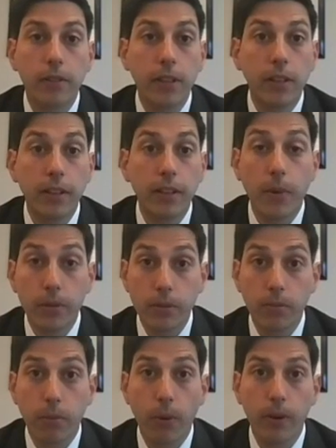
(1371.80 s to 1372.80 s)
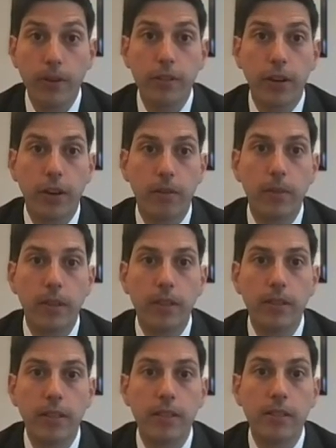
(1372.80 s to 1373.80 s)
clearly the most important term
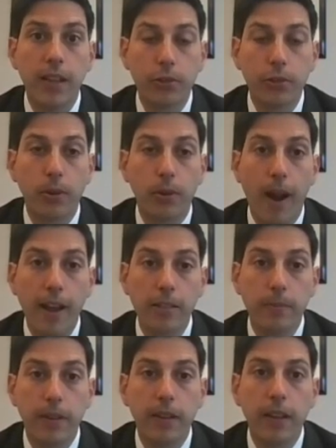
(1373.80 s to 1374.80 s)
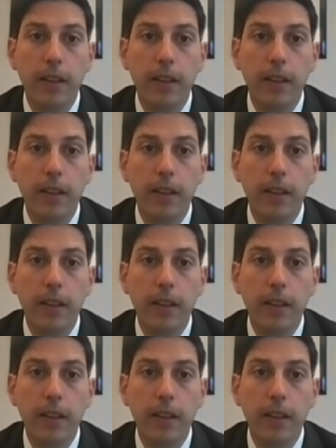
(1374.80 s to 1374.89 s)
is sexual harassment.